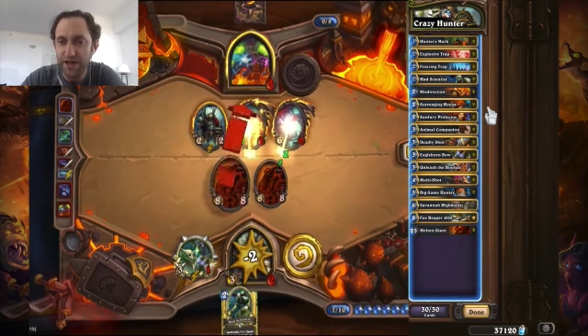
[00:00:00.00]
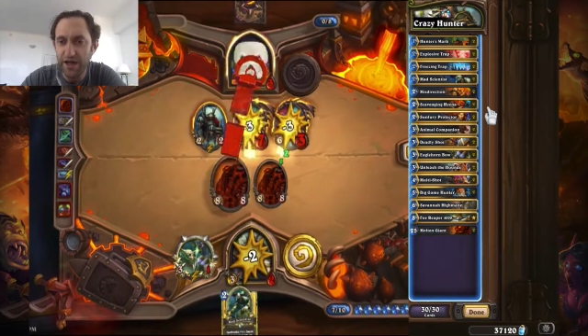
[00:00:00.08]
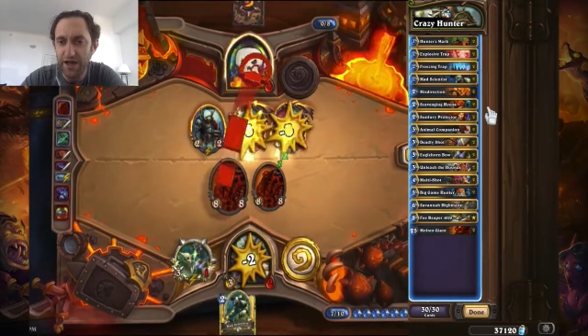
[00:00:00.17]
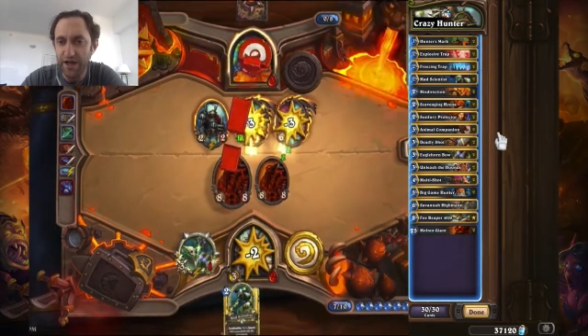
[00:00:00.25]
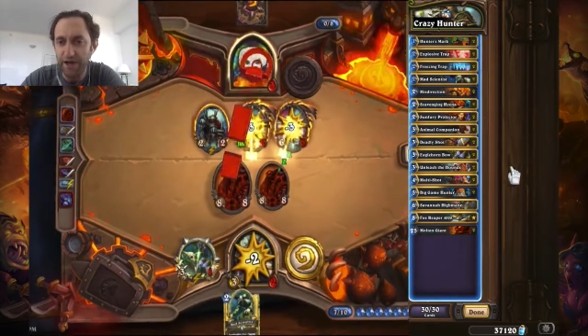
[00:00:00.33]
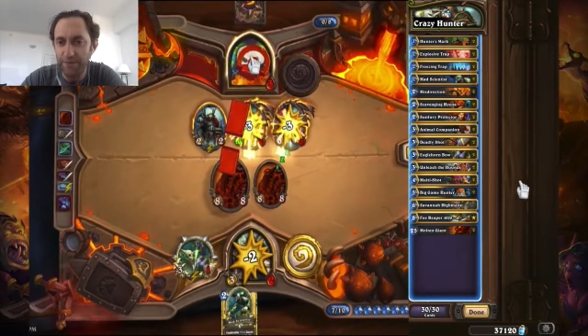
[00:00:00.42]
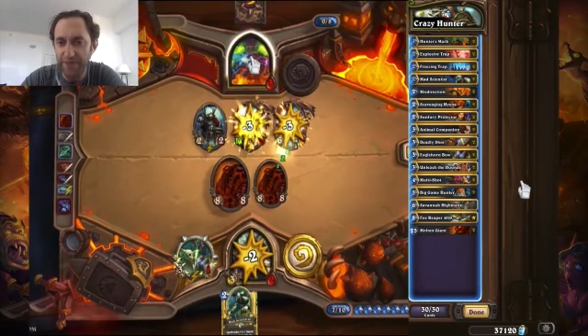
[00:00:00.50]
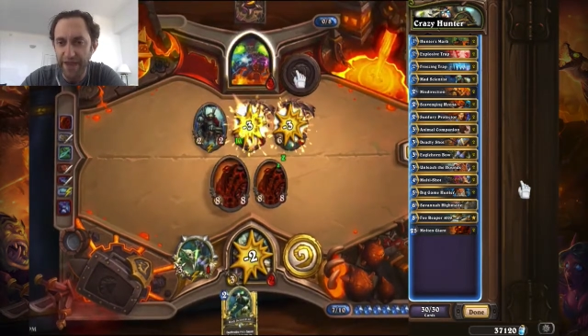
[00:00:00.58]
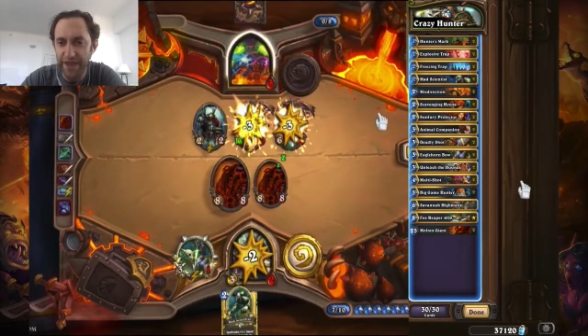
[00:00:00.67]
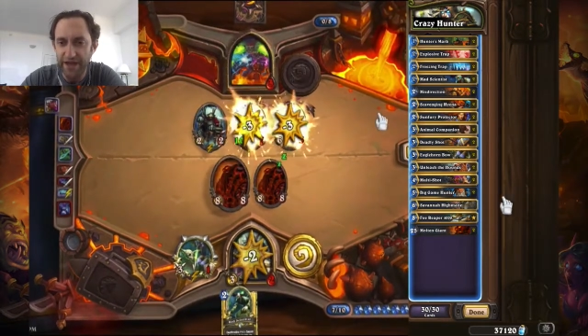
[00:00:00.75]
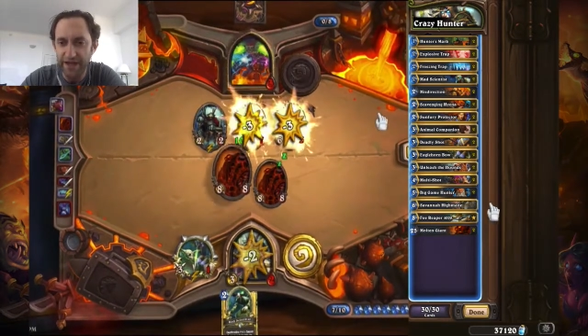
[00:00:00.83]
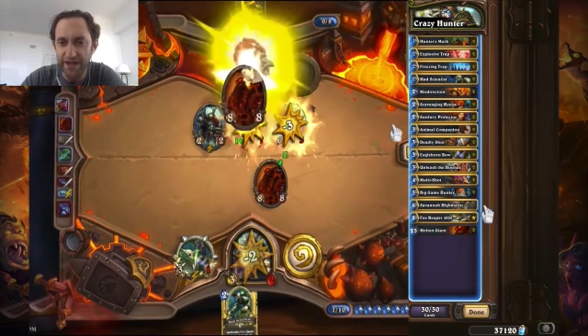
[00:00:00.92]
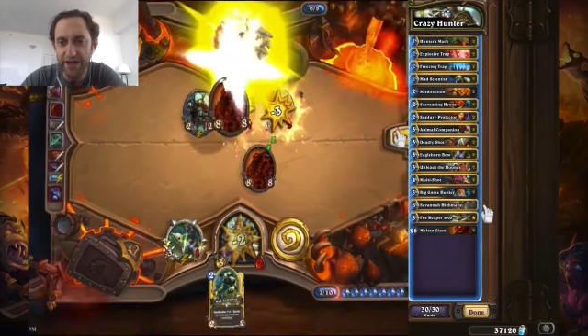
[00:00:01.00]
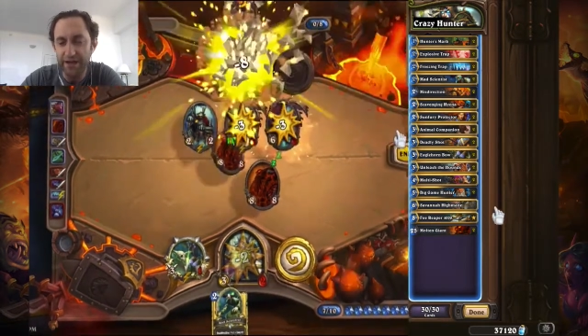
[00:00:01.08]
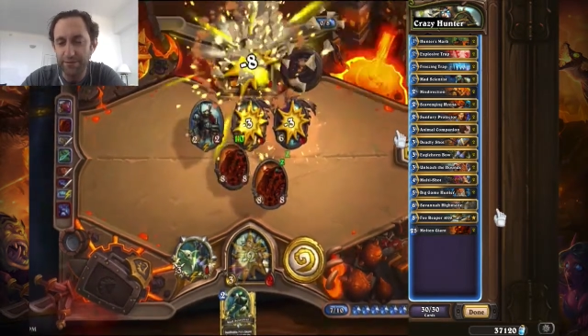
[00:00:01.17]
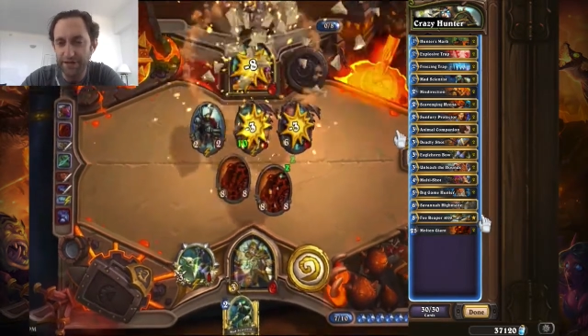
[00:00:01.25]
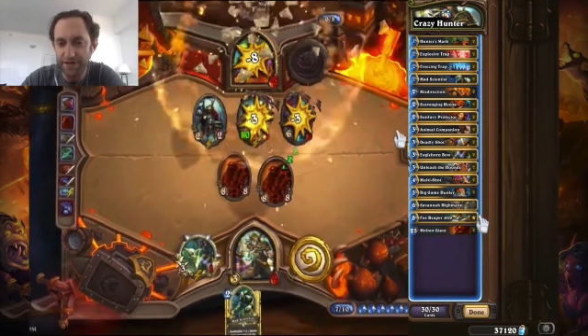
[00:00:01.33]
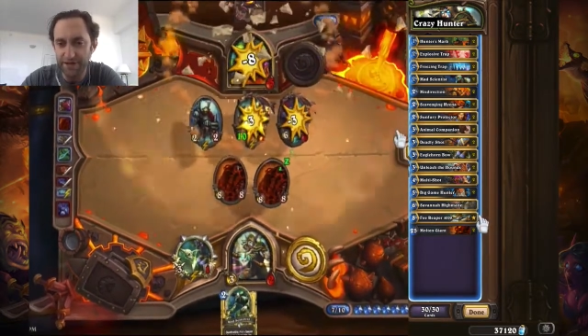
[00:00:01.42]
And a
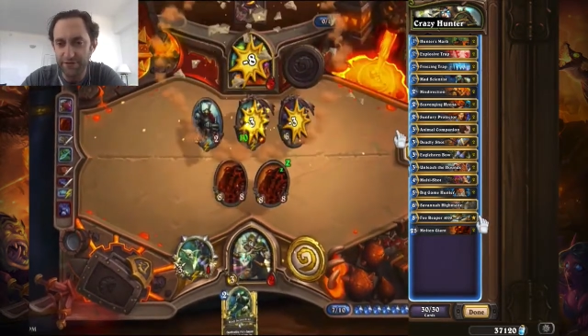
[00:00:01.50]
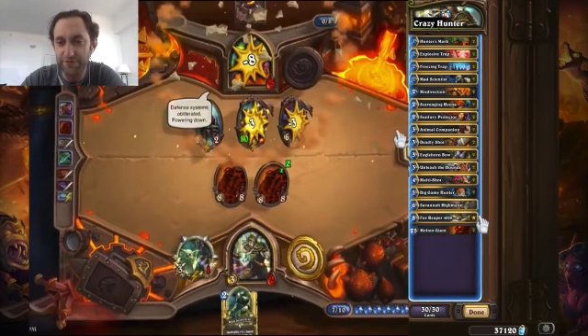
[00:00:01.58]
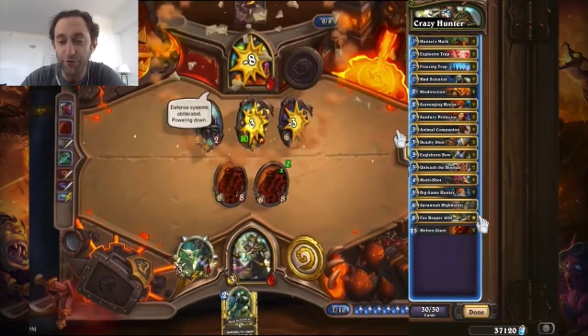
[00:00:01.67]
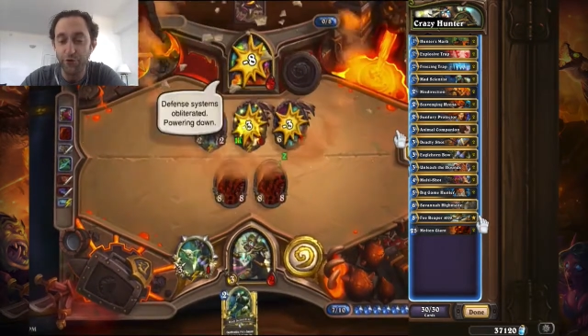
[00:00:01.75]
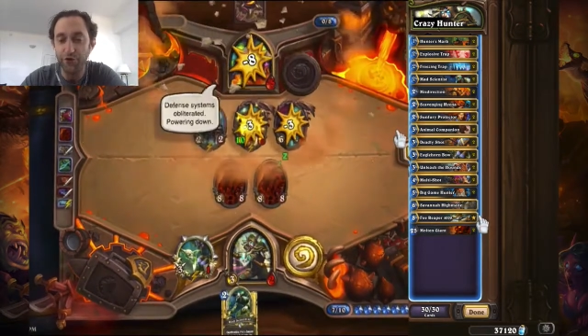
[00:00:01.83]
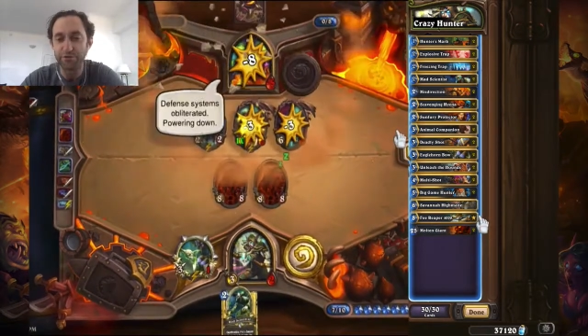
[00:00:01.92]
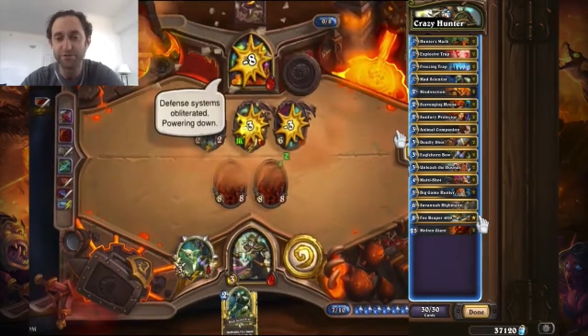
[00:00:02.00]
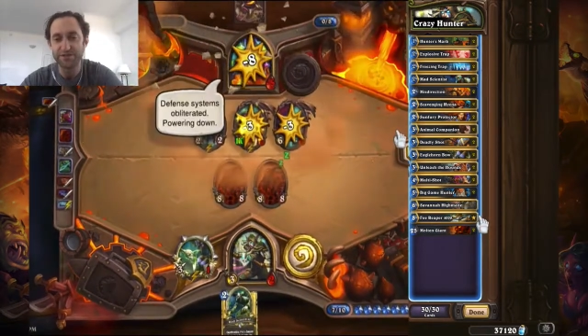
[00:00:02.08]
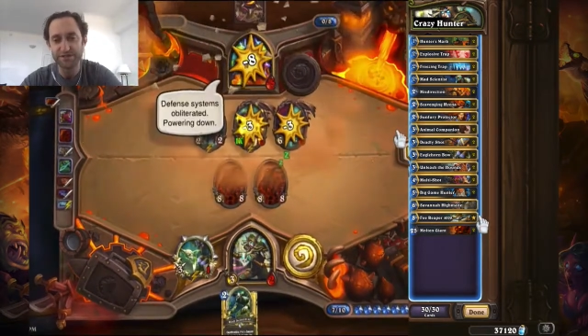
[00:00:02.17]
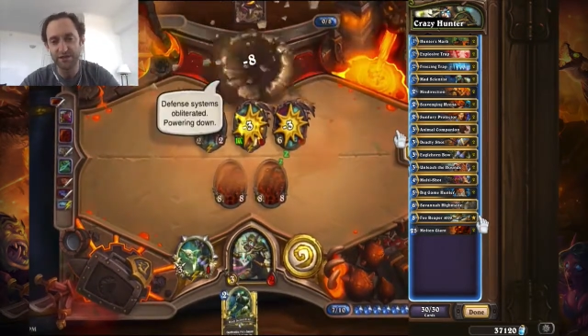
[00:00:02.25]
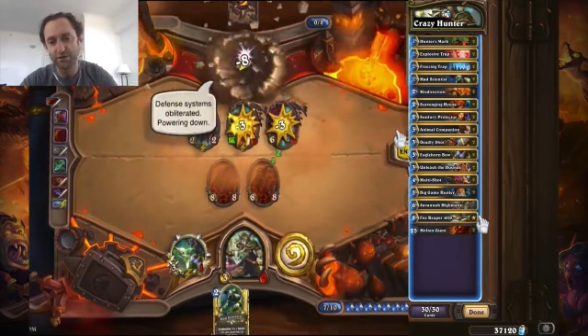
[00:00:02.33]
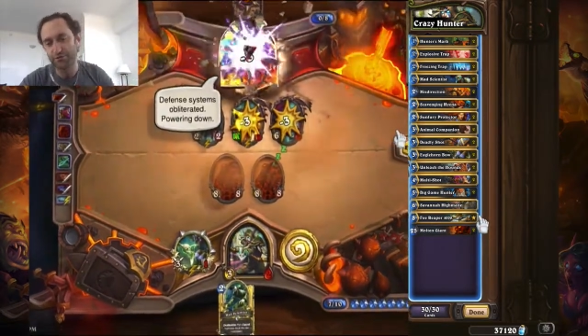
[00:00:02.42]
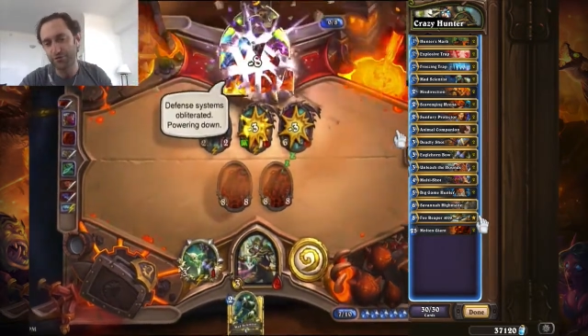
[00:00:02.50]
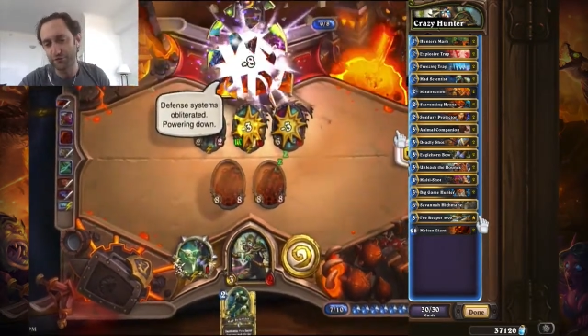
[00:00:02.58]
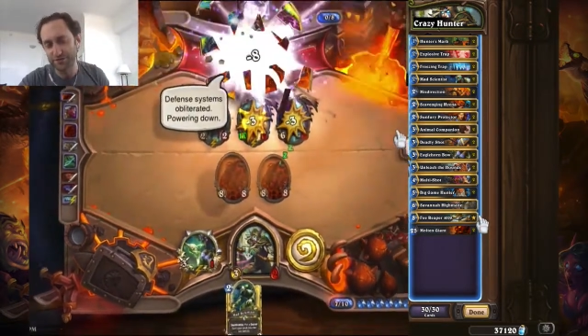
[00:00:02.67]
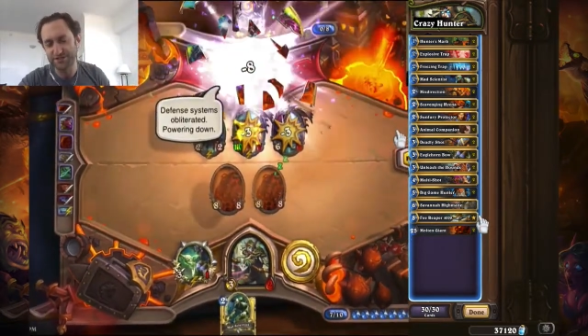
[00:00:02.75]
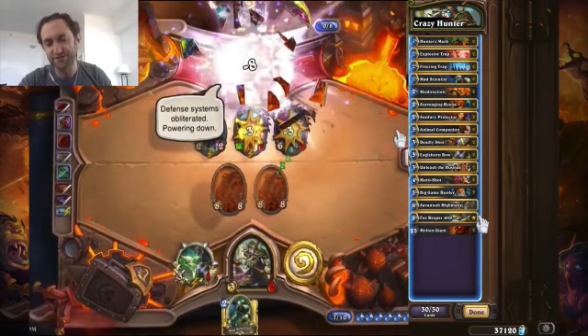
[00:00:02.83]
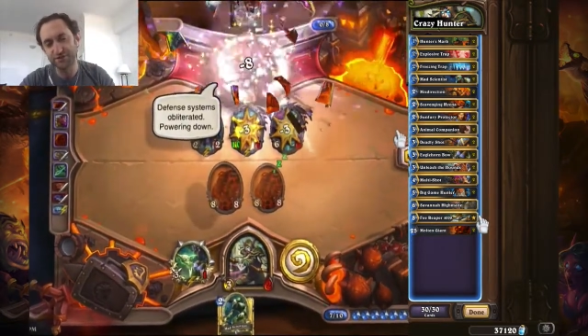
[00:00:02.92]
High Mane and a Foe Reaper to help you
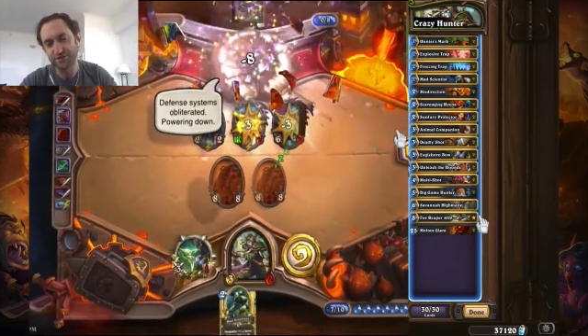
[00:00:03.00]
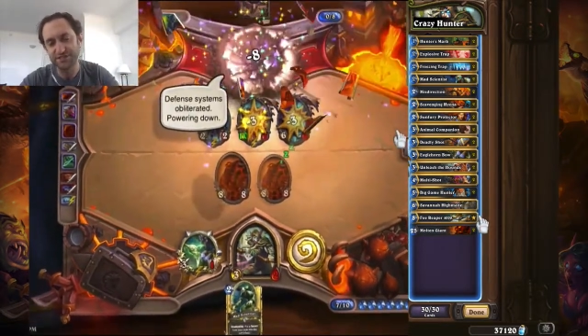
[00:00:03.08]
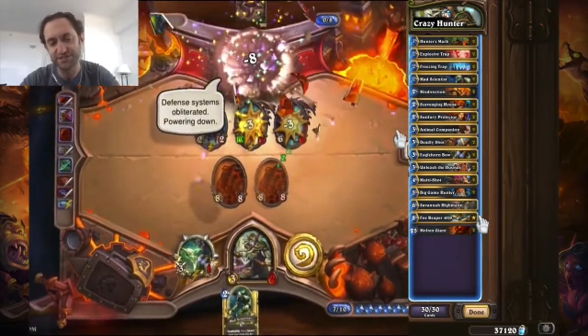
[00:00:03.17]
once you do